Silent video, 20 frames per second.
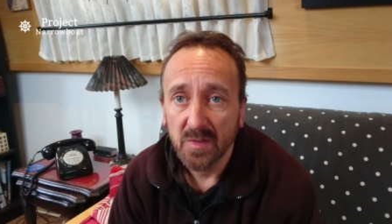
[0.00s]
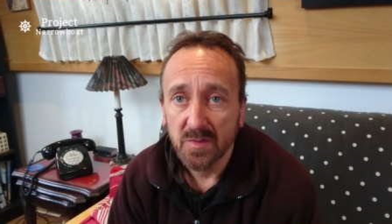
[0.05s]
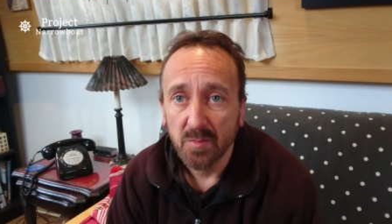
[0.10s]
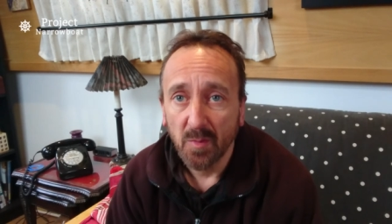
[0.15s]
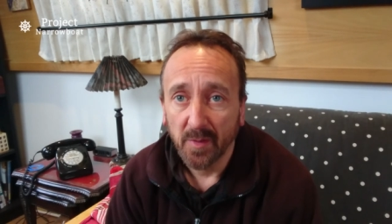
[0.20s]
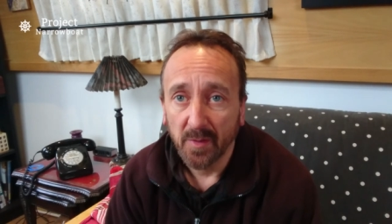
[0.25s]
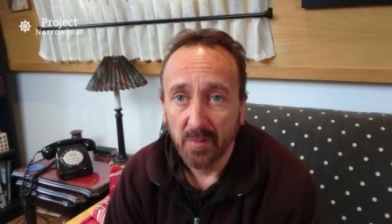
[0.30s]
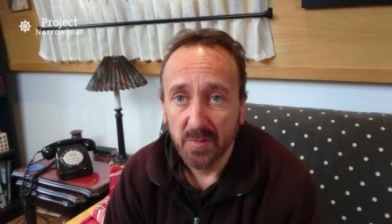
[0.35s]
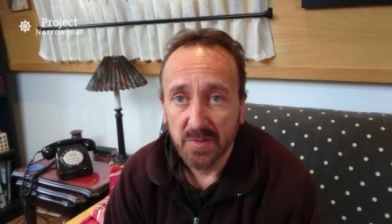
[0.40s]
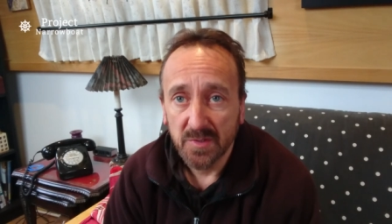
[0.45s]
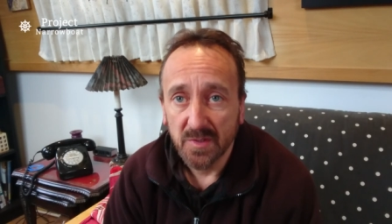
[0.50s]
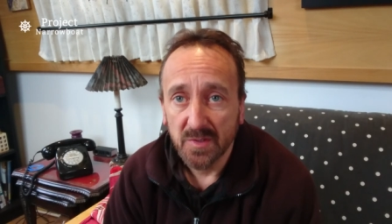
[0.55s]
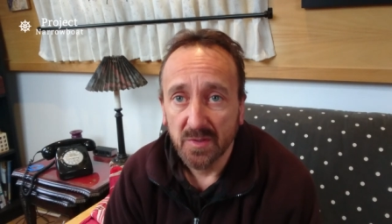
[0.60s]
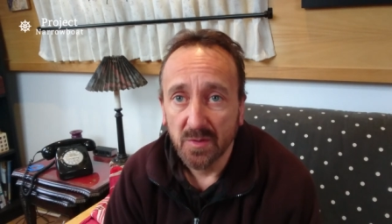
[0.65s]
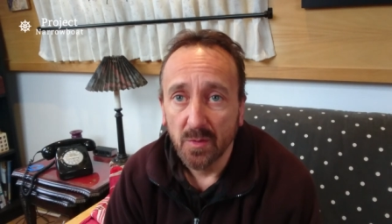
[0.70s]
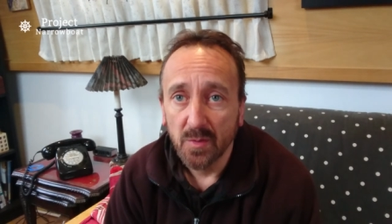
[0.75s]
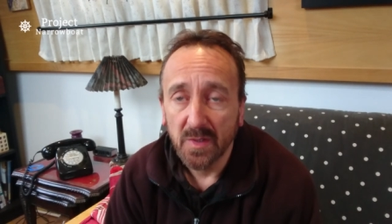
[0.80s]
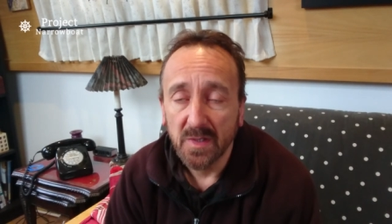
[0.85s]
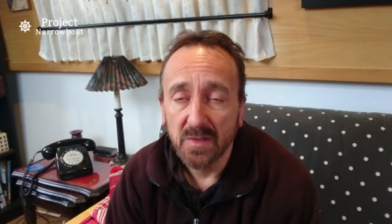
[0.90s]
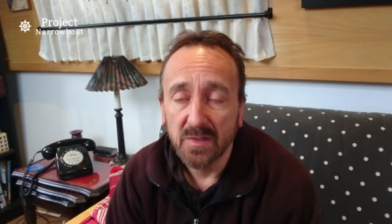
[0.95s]
is what I was just
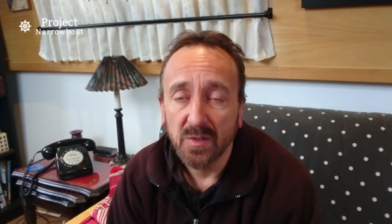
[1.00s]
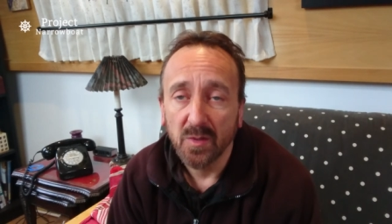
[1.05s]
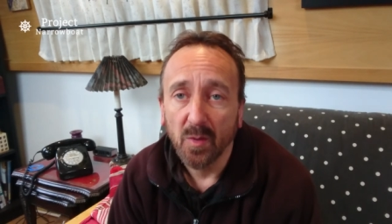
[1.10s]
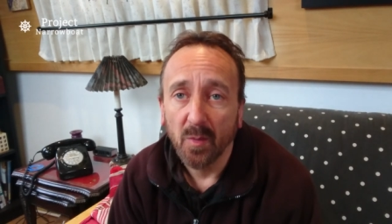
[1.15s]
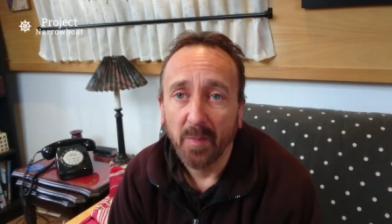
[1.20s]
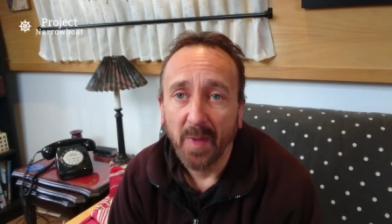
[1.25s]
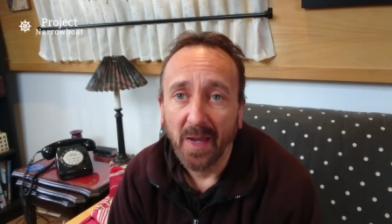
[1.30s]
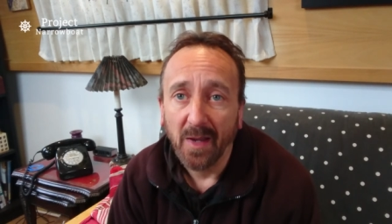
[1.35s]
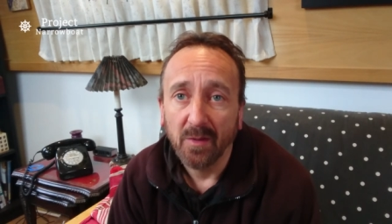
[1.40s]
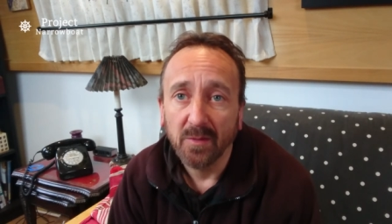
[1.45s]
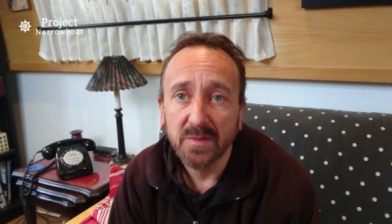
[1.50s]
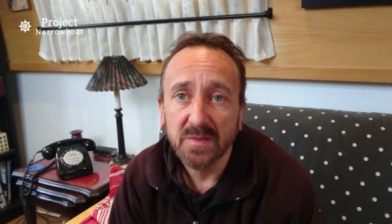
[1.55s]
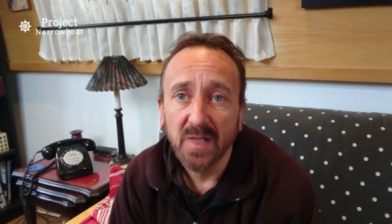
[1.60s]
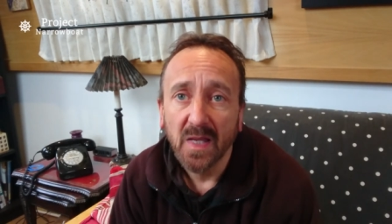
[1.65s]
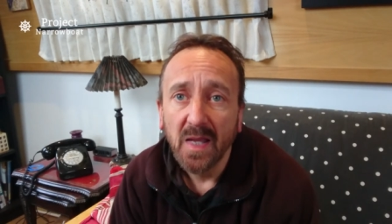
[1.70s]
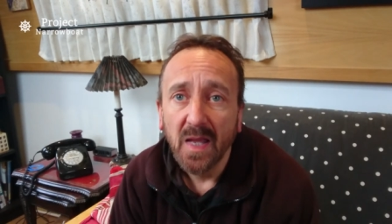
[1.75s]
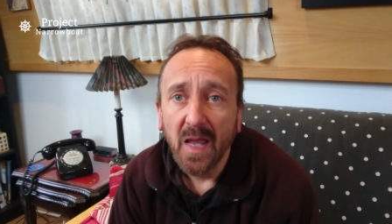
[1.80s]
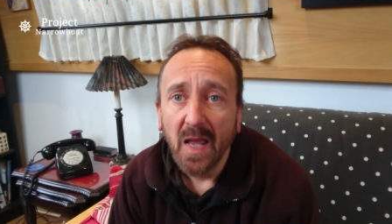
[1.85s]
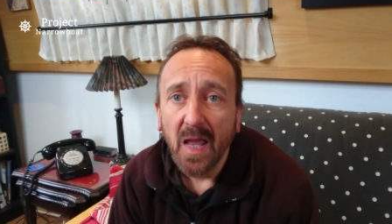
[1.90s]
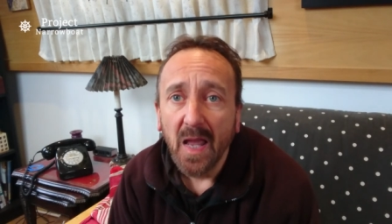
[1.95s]
talking to you about,
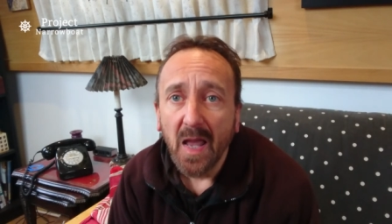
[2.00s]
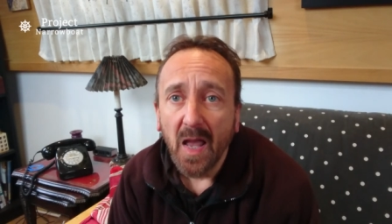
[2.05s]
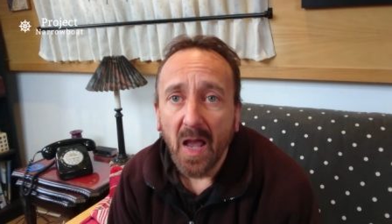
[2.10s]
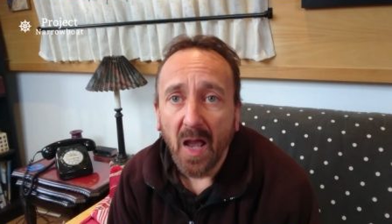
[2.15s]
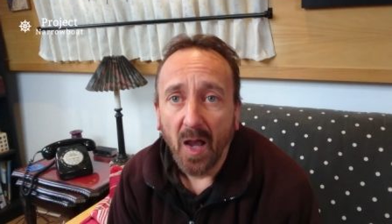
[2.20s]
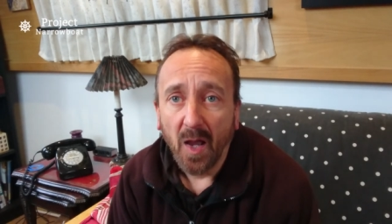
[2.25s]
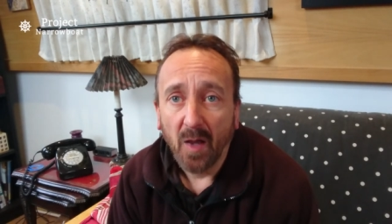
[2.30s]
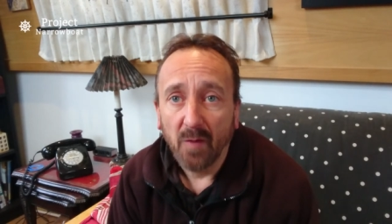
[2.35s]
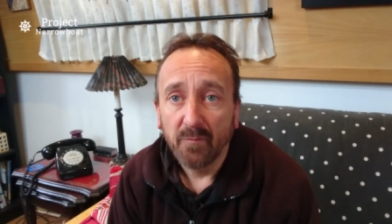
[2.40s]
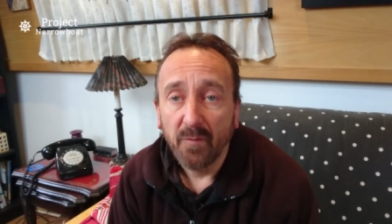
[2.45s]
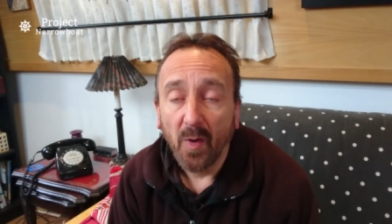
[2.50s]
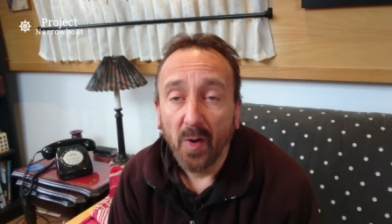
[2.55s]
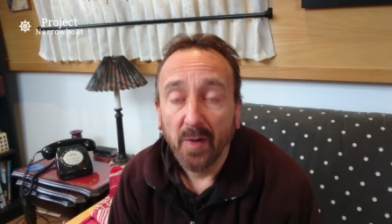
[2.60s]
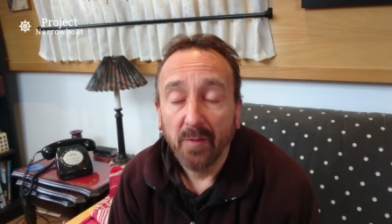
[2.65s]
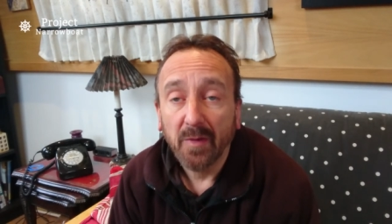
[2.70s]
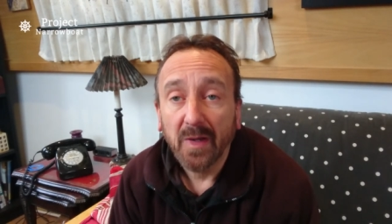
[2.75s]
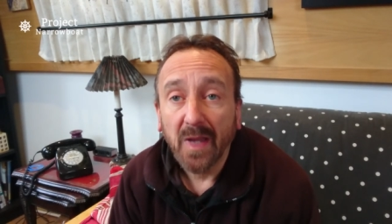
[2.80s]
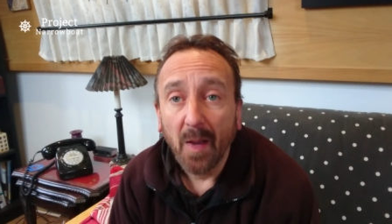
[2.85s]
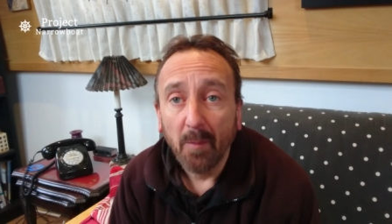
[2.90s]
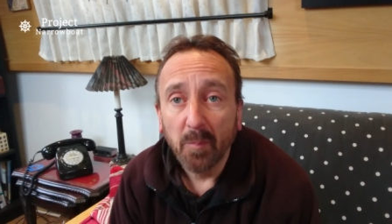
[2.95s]
uh, via
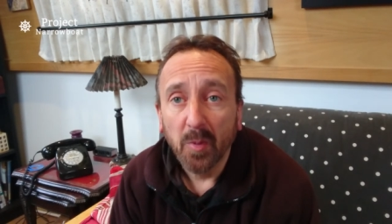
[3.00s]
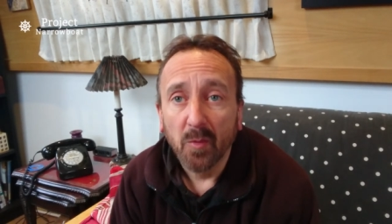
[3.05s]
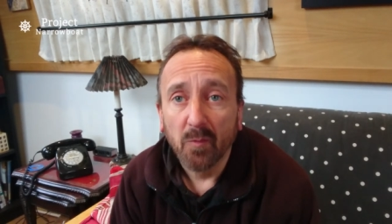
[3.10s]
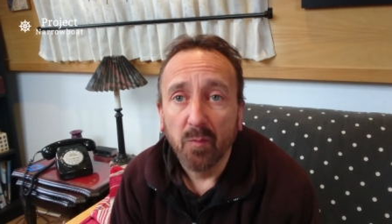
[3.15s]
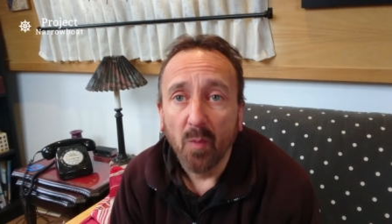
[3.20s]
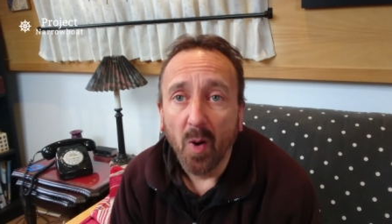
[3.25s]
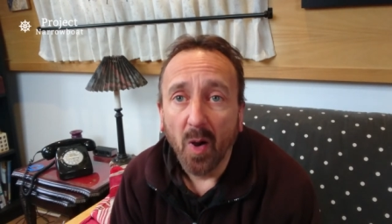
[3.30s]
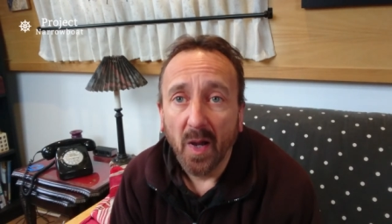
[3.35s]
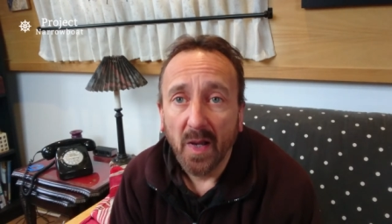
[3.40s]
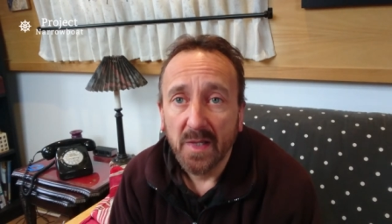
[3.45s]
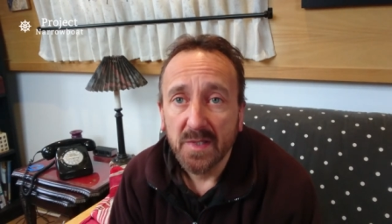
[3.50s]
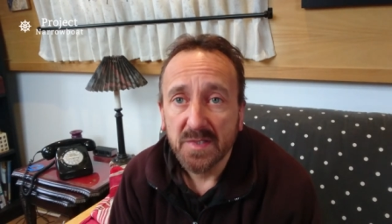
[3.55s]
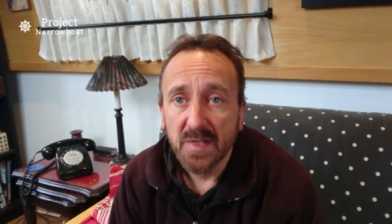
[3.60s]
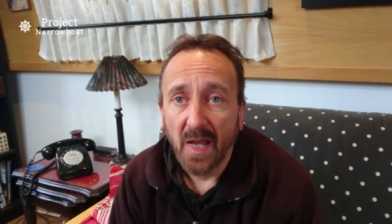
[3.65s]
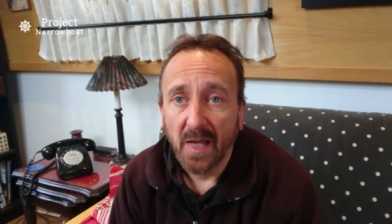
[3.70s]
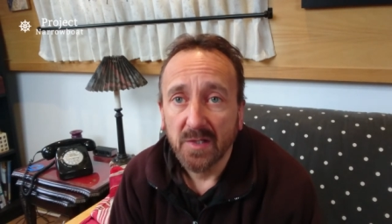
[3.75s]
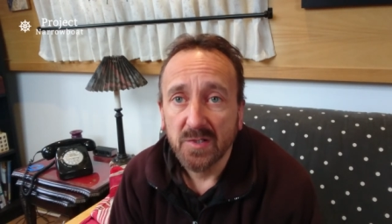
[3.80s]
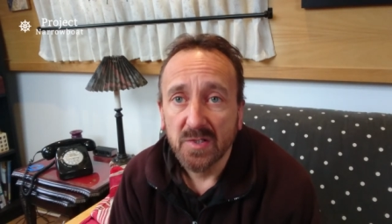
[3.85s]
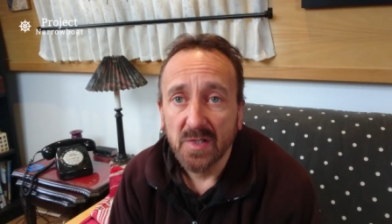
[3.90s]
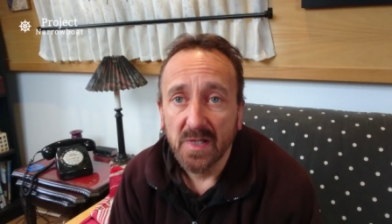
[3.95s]
a couple of wires,
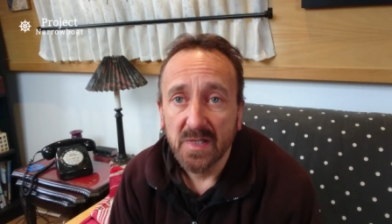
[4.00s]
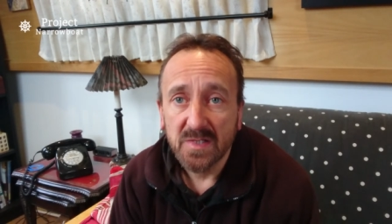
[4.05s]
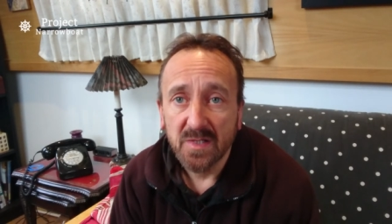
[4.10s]
actually.